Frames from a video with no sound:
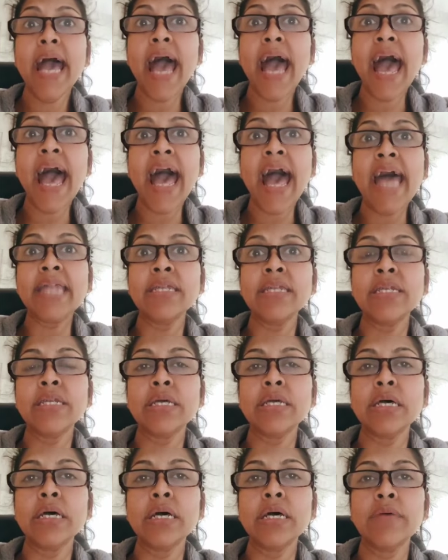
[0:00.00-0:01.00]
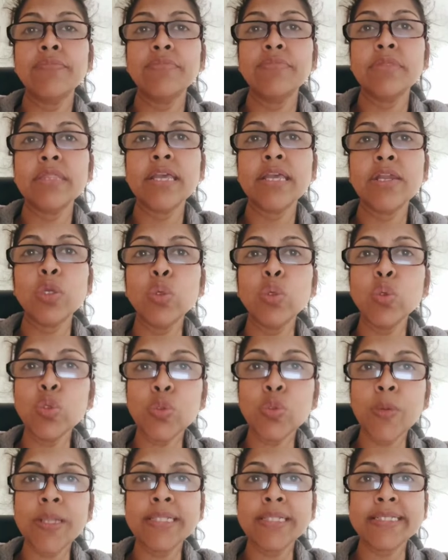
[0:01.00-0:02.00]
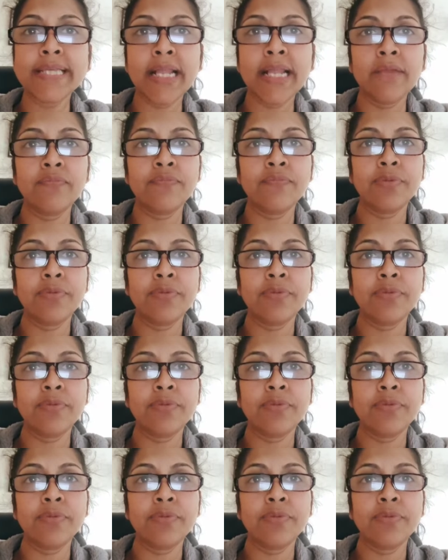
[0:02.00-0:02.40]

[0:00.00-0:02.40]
and their usual self